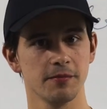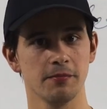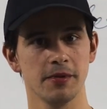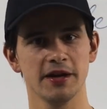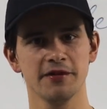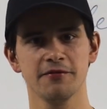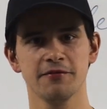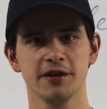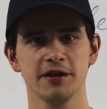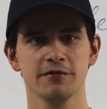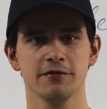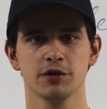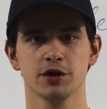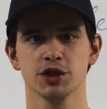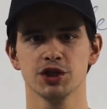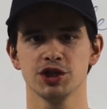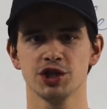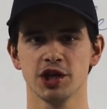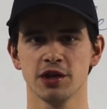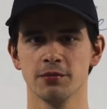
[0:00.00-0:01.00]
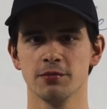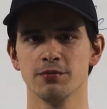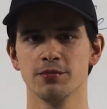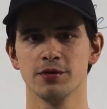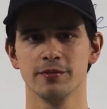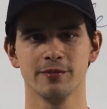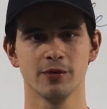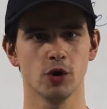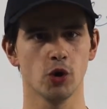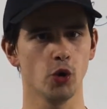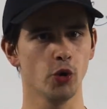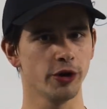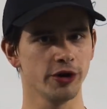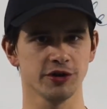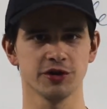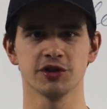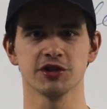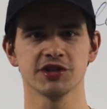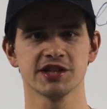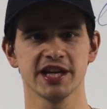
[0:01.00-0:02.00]
my favorite jump,
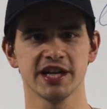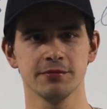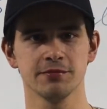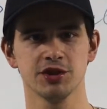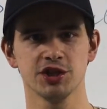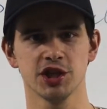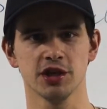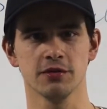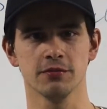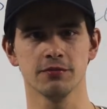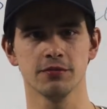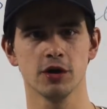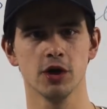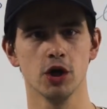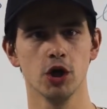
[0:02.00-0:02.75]
Euler type jump.